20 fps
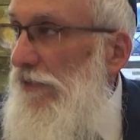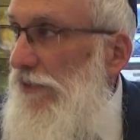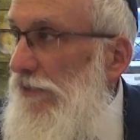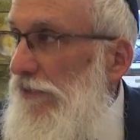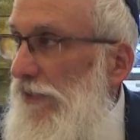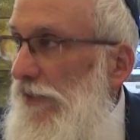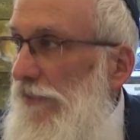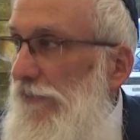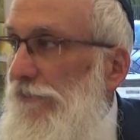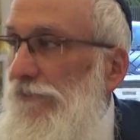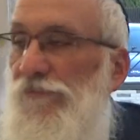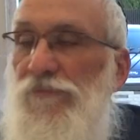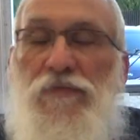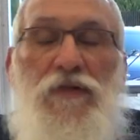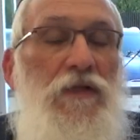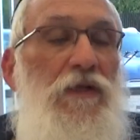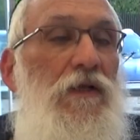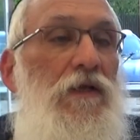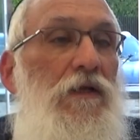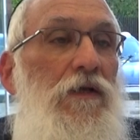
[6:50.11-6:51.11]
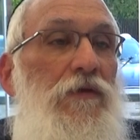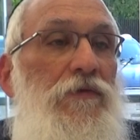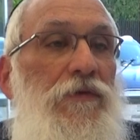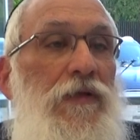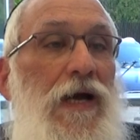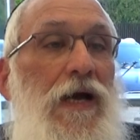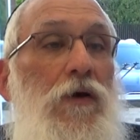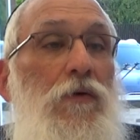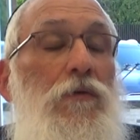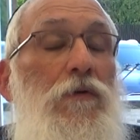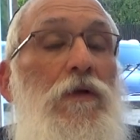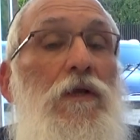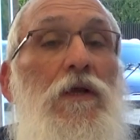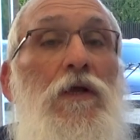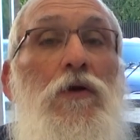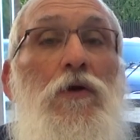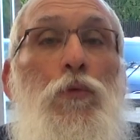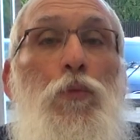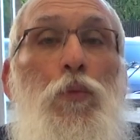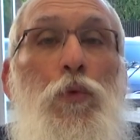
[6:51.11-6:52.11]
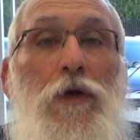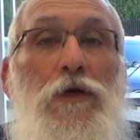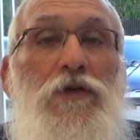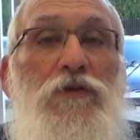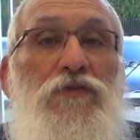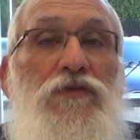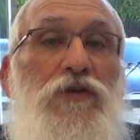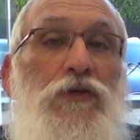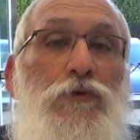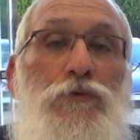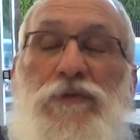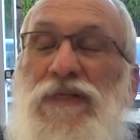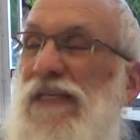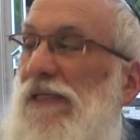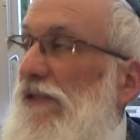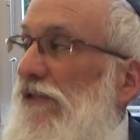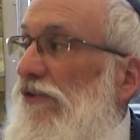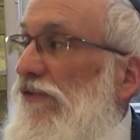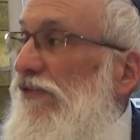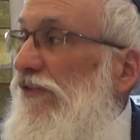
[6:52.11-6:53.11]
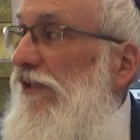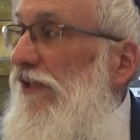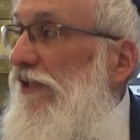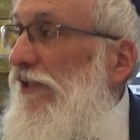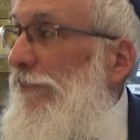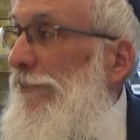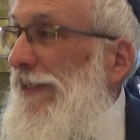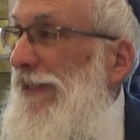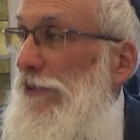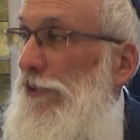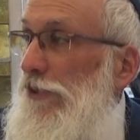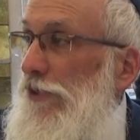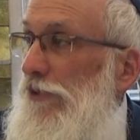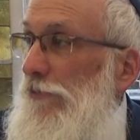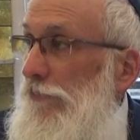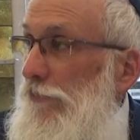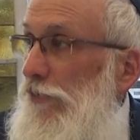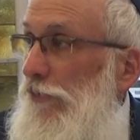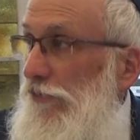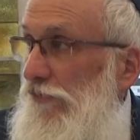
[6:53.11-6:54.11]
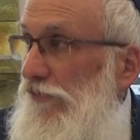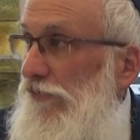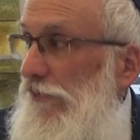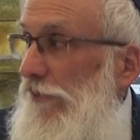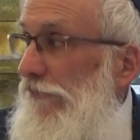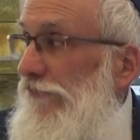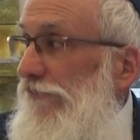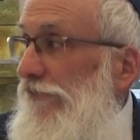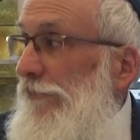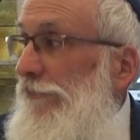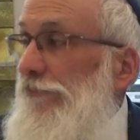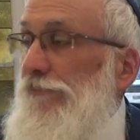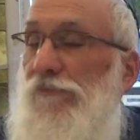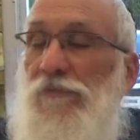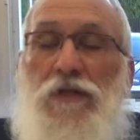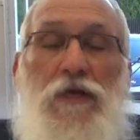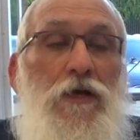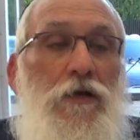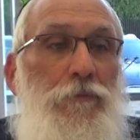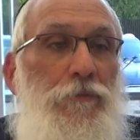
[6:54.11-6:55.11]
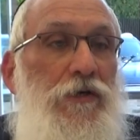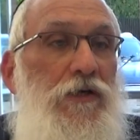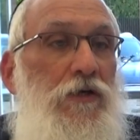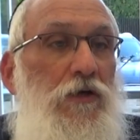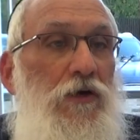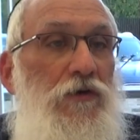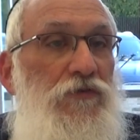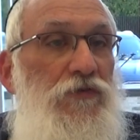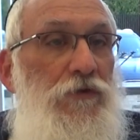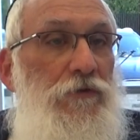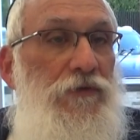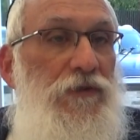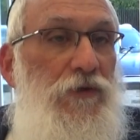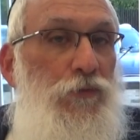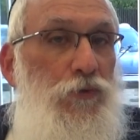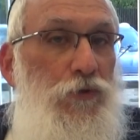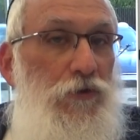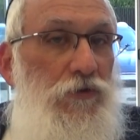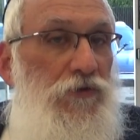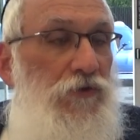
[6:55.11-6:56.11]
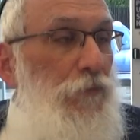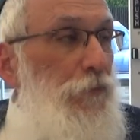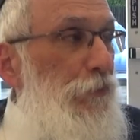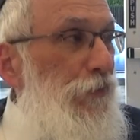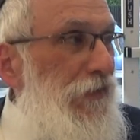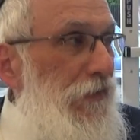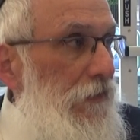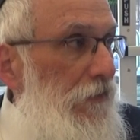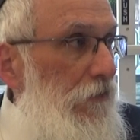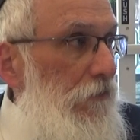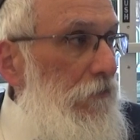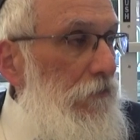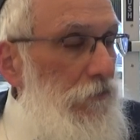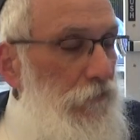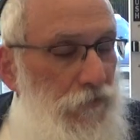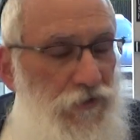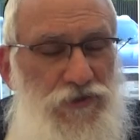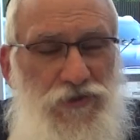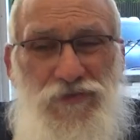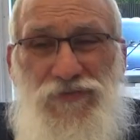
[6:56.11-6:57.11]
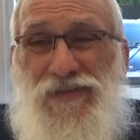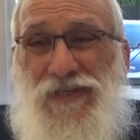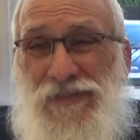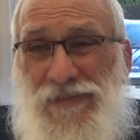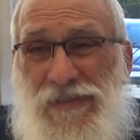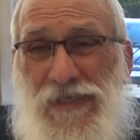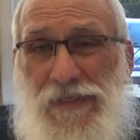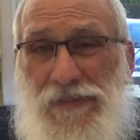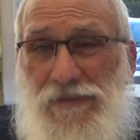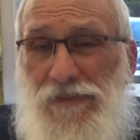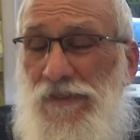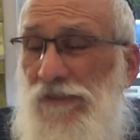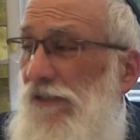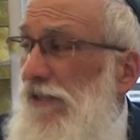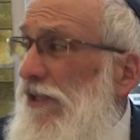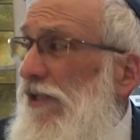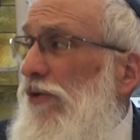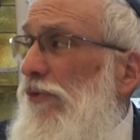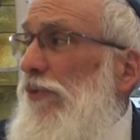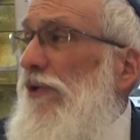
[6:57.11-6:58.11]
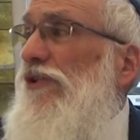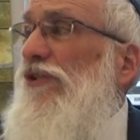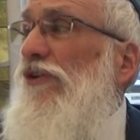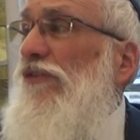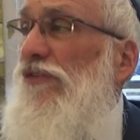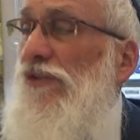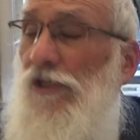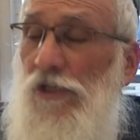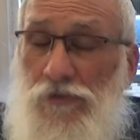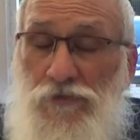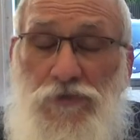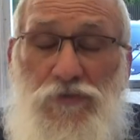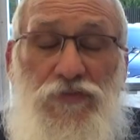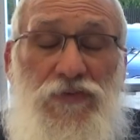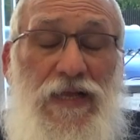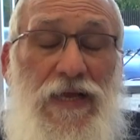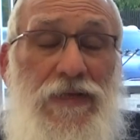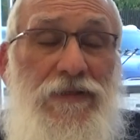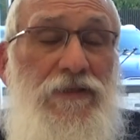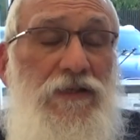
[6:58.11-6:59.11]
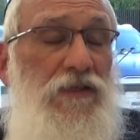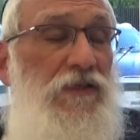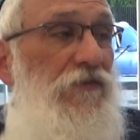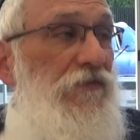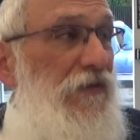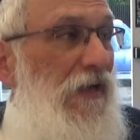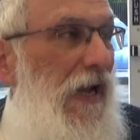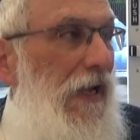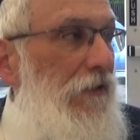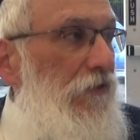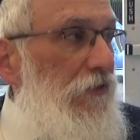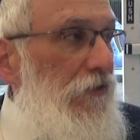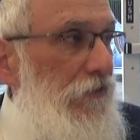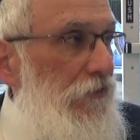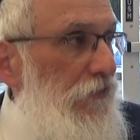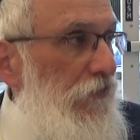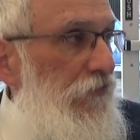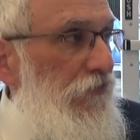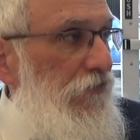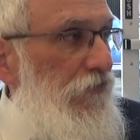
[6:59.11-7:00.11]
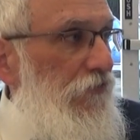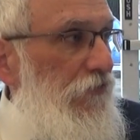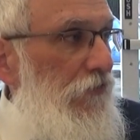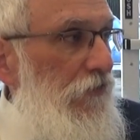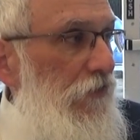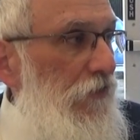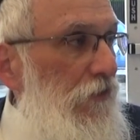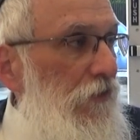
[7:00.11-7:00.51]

Okay? Now, what is the uniqueness to the Malachim called Srafim? Because they're in the world of Bria, which is Gan Eden, which is an understanding of godliness.